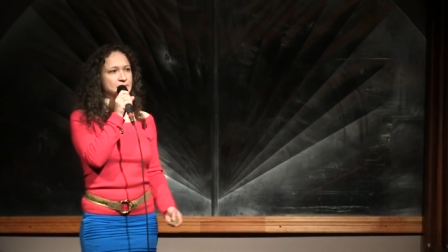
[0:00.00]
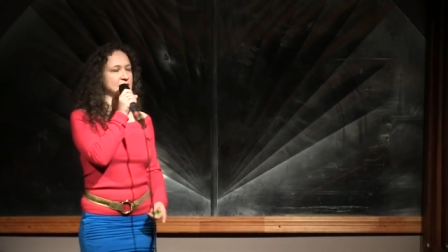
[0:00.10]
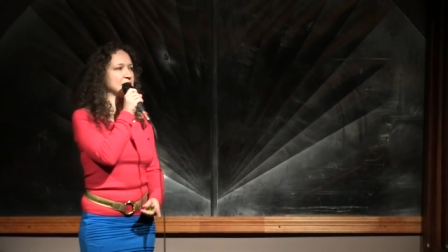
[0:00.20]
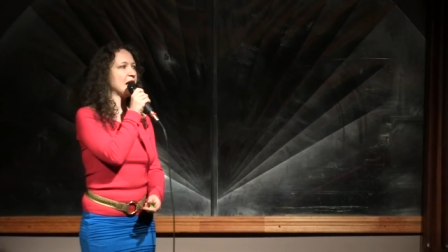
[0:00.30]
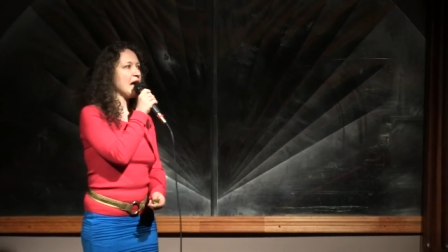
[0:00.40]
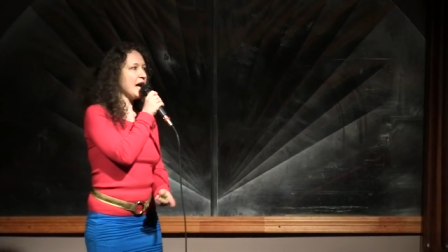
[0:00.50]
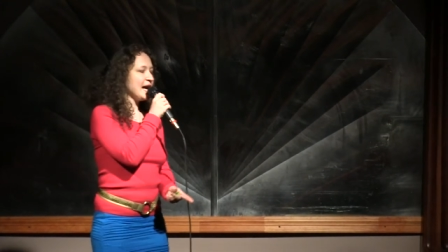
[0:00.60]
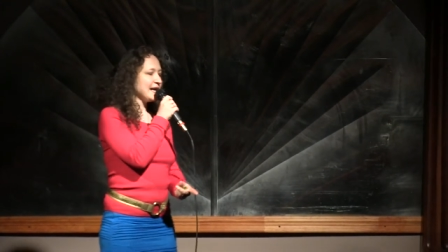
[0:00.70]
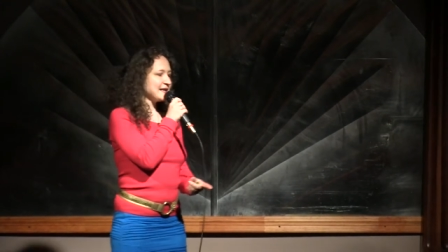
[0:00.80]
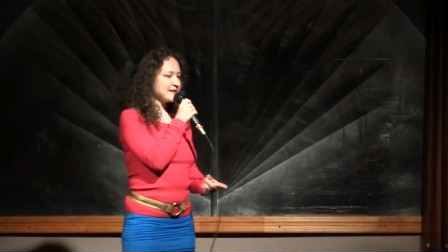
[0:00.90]
But
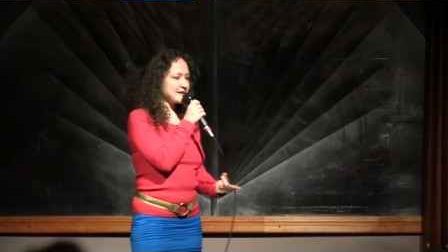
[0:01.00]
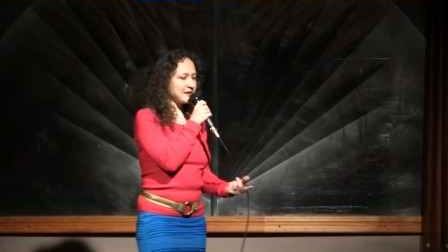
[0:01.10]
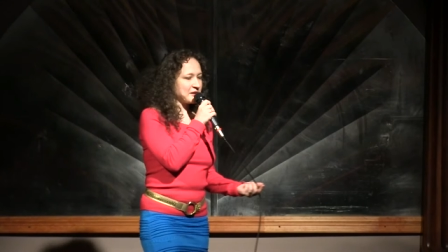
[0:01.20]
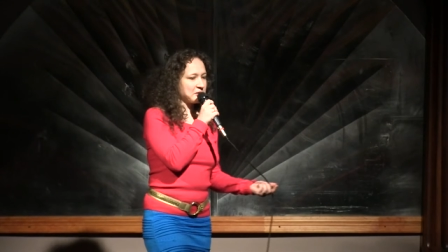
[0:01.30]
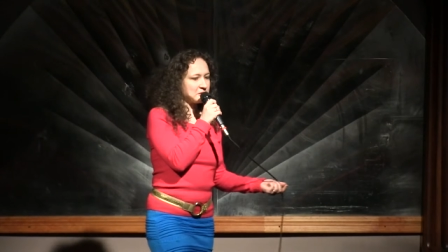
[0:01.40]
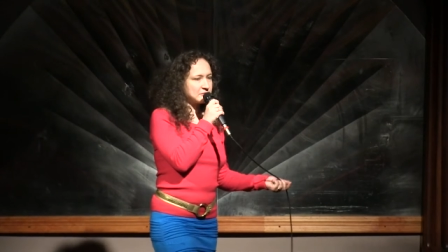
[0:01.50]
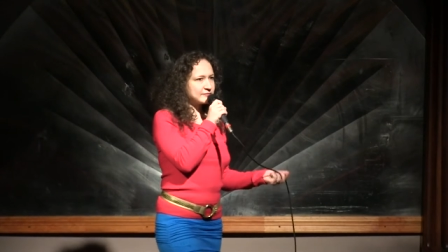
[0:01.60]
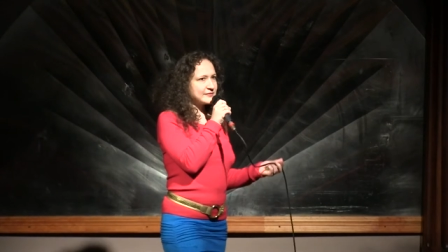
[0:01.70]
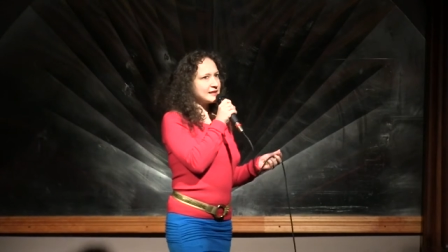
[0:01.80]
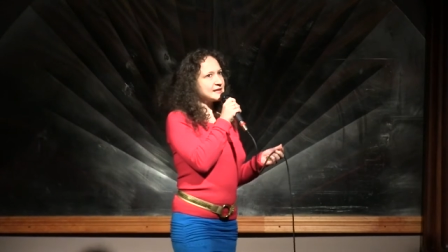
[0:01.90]
so,
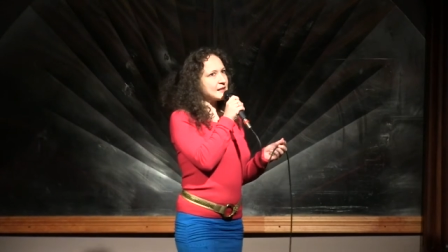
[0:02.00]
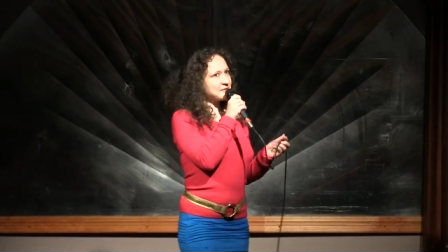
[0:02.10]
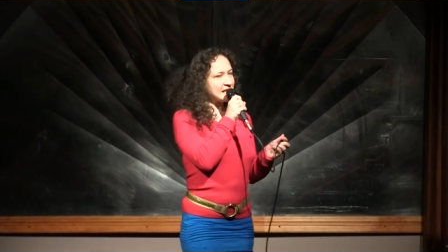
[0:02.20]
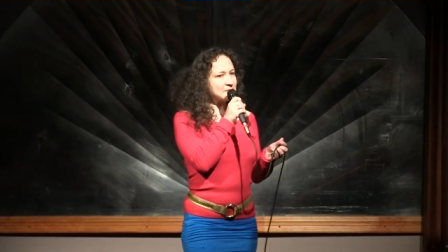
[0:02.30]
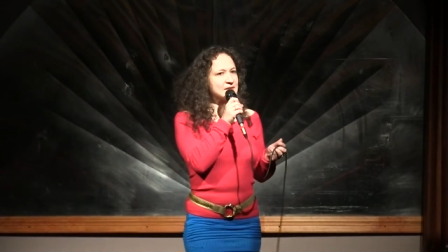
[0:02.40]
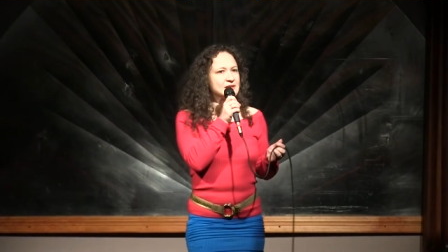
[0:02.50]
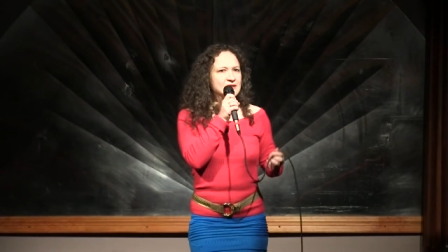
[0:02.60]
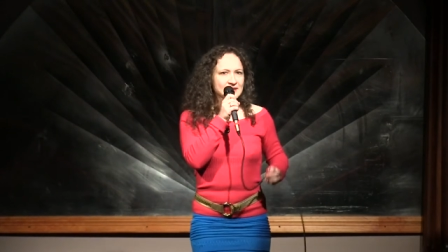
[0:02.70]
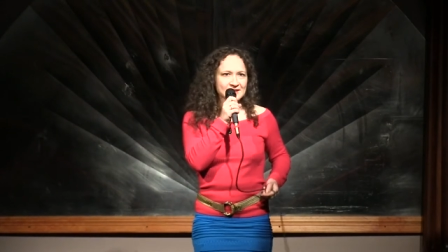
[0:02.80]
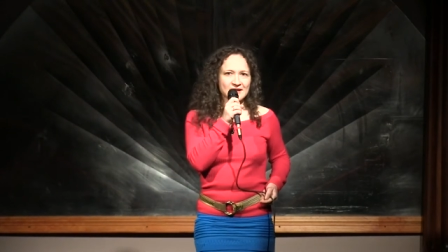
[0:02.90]
yeah, sometimes
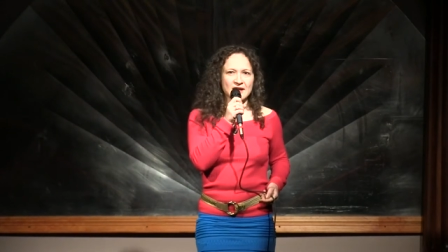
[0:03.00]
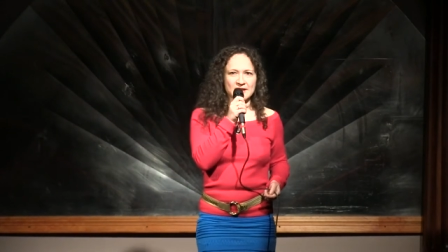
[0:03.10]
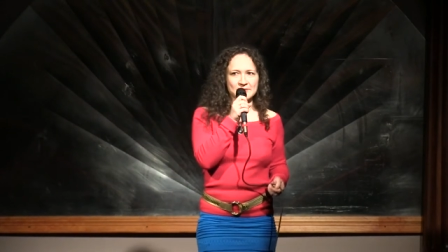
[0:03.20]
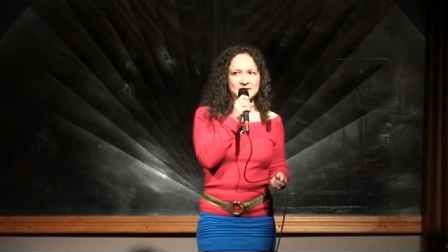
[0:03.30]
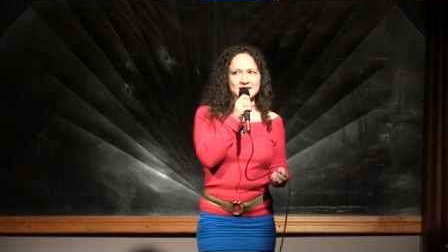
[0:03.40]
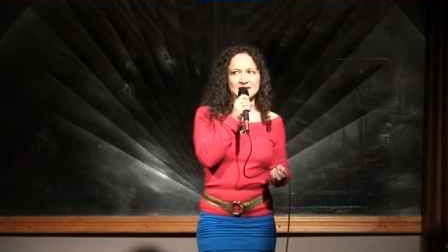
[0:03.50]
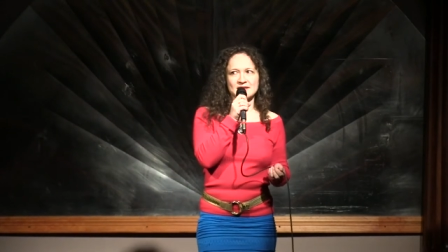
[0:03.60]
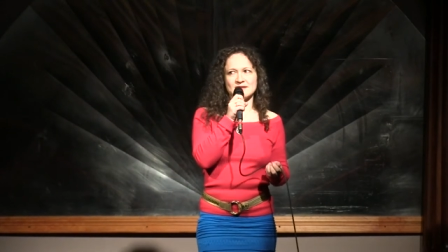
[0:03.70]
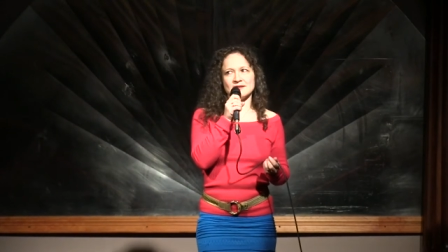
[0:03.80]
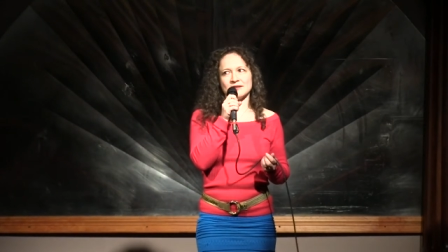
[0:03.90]
it is hard
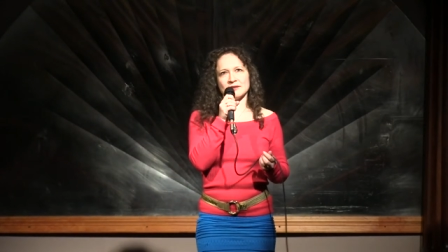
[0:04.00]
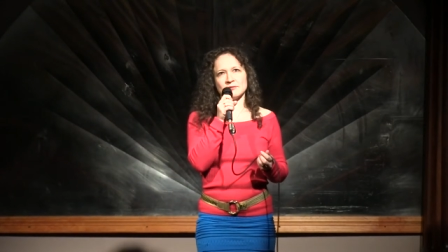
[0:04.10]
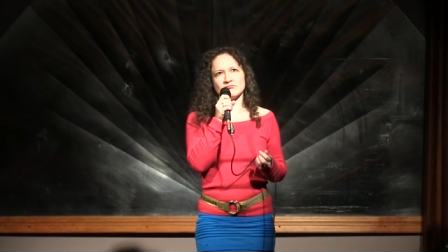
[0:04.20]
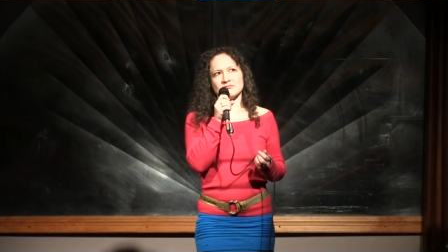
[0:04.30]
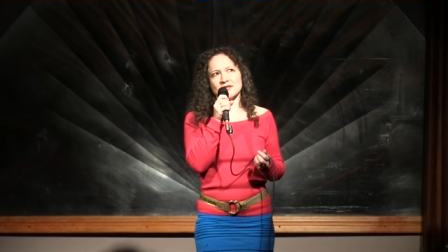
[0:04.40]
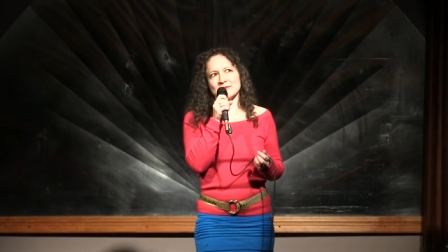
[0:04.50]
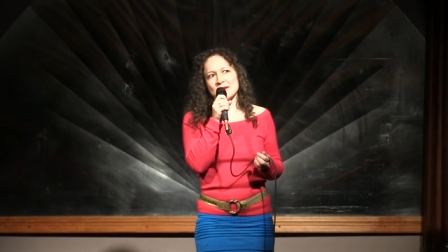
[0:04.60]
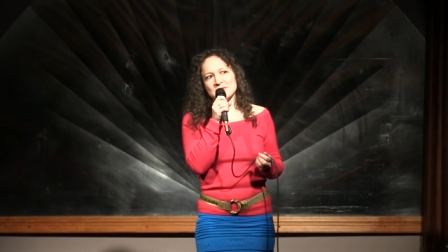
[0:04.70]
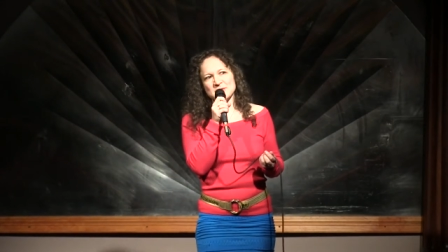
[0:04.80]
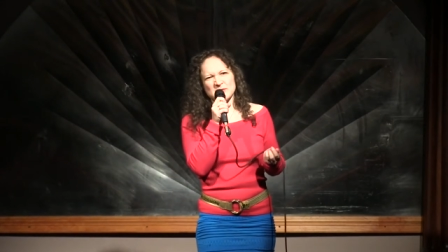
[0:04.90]
because, you know,
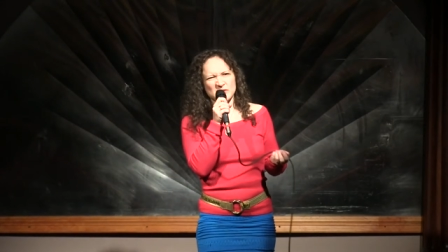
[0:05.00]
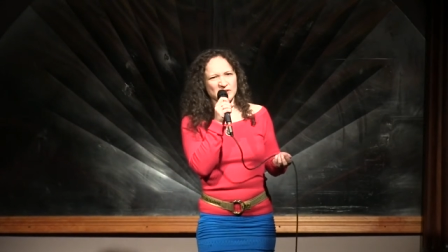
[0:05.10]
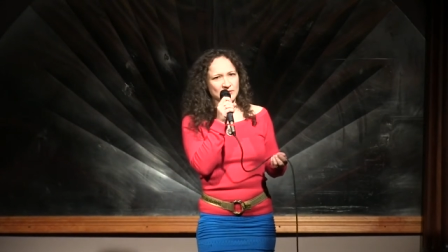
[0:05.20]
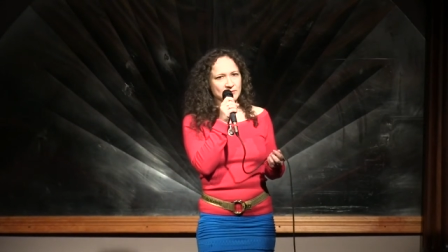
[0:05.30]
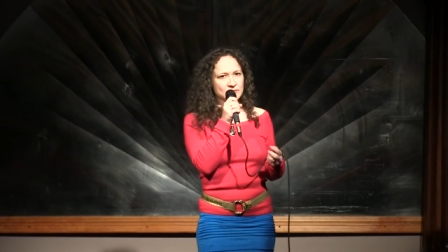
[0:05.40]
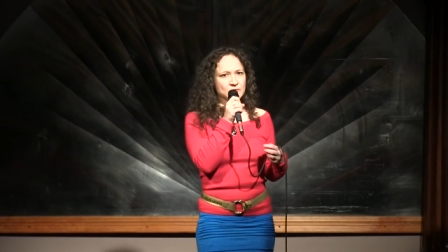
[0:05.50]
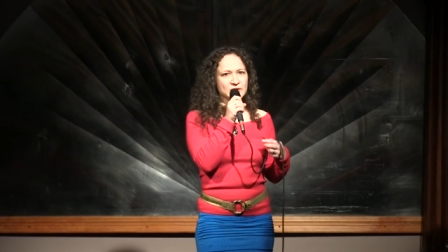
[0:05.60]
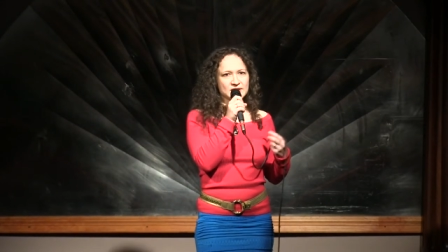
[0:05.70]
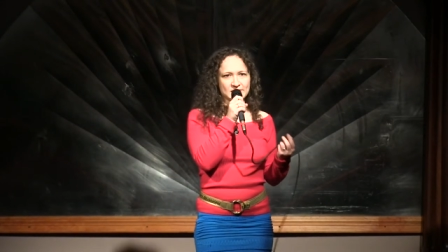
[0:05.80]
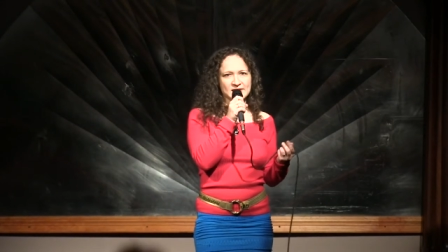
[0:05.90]
sometimes you don't know
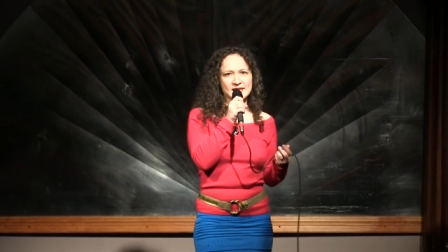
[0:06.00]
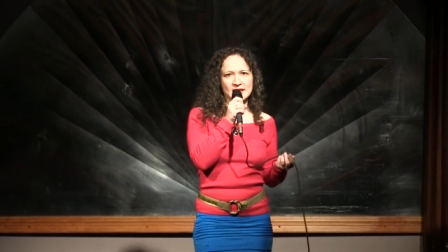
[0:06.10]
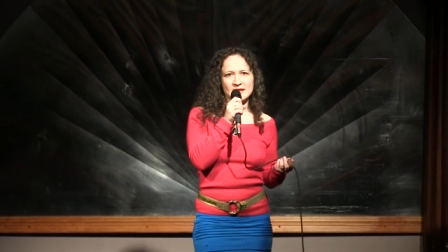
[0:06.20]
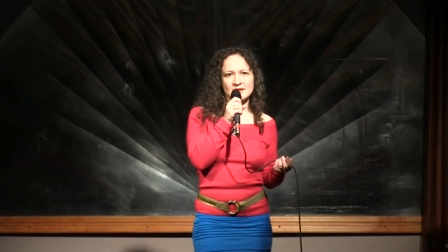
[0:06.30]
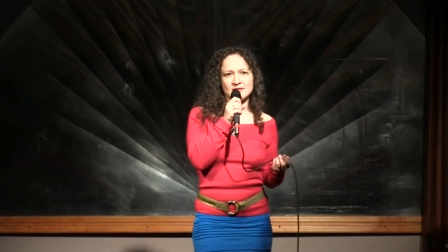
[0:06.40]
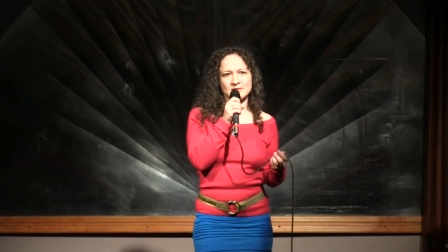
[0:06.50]
what to say